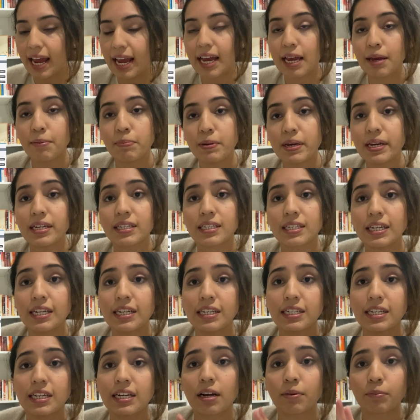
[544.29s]
A, B, C,
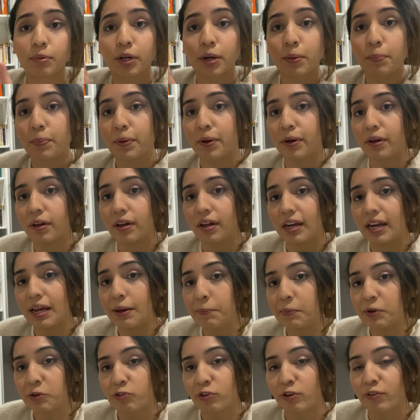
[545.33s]
D. I'm going to put an
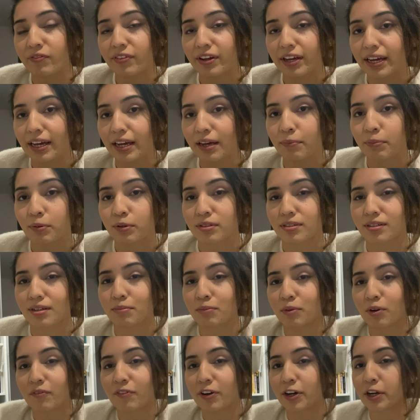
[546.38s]
image over here because
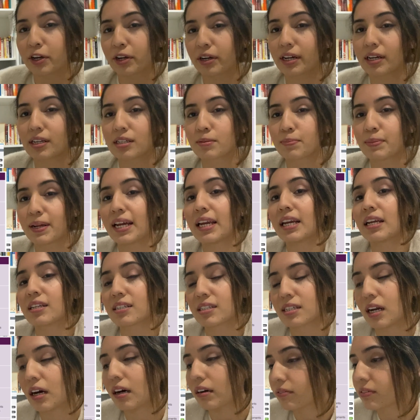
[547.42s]
I'm not very good at explaining
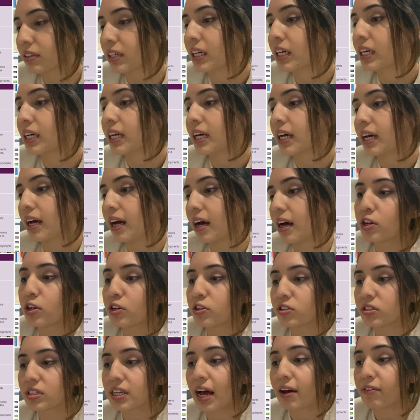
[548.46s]
stuff. You
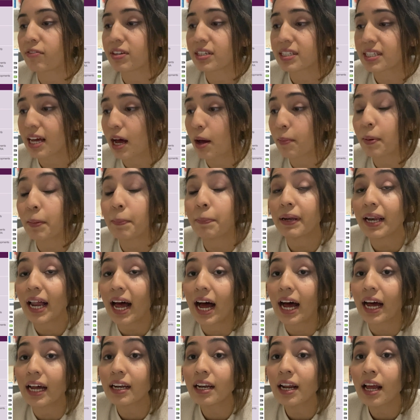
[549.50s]
just have to set up a
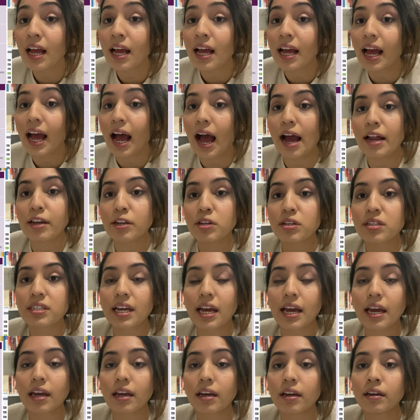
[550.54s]
plan, and you
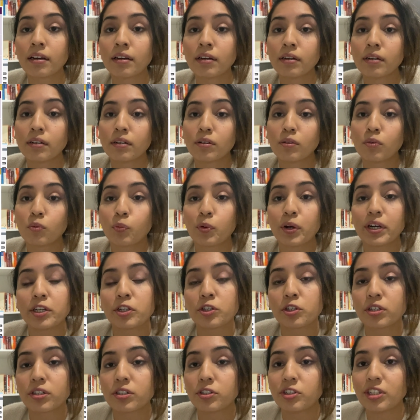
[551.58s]
say
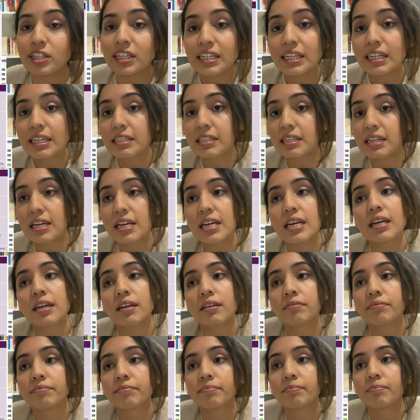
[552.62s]
which
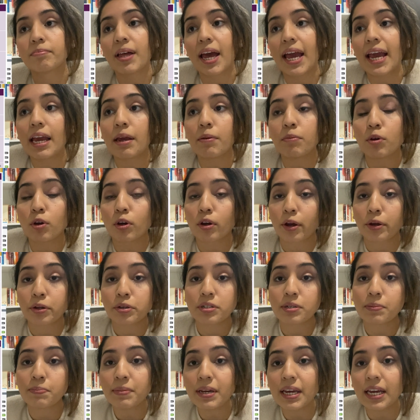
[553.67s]
GDC aim you're
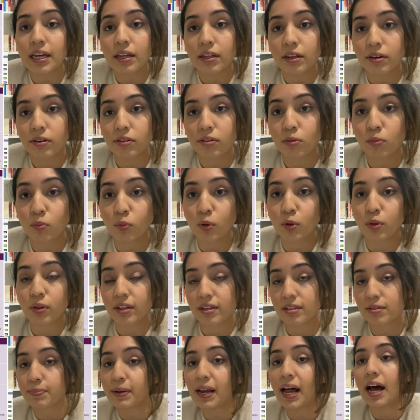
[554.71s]
going to meet through
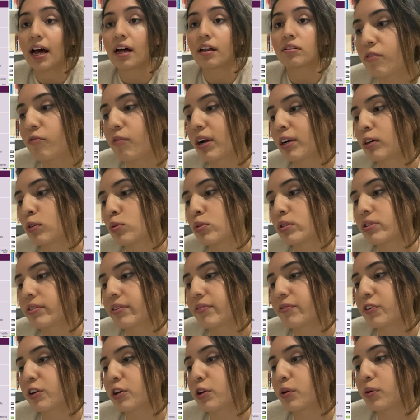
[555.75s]
this plan. Records
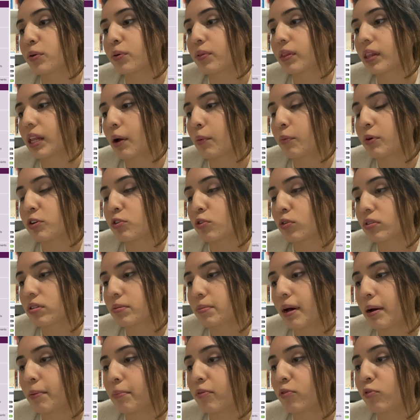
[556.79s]
review that we talked
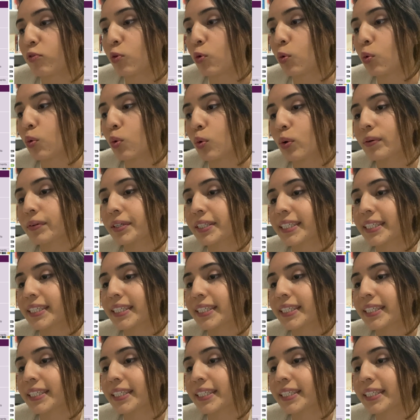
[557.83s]
about before.